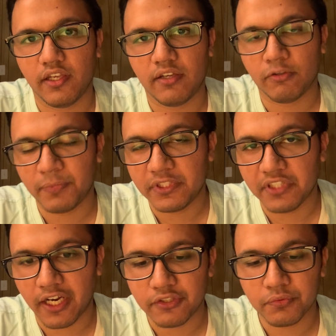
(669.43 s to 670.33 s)
could be
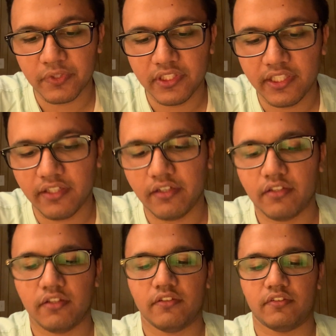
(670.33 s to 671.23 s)
charged with here?
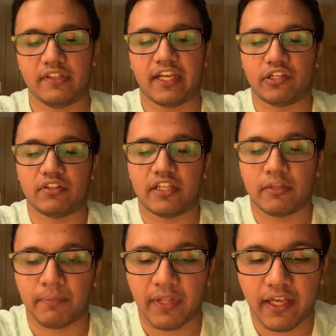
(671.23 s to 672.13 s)
Select all that
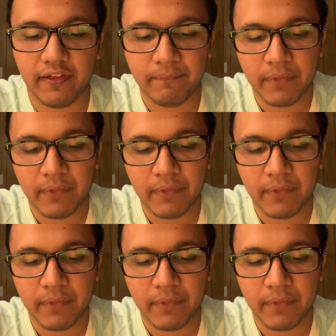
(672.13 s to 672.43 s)
apply.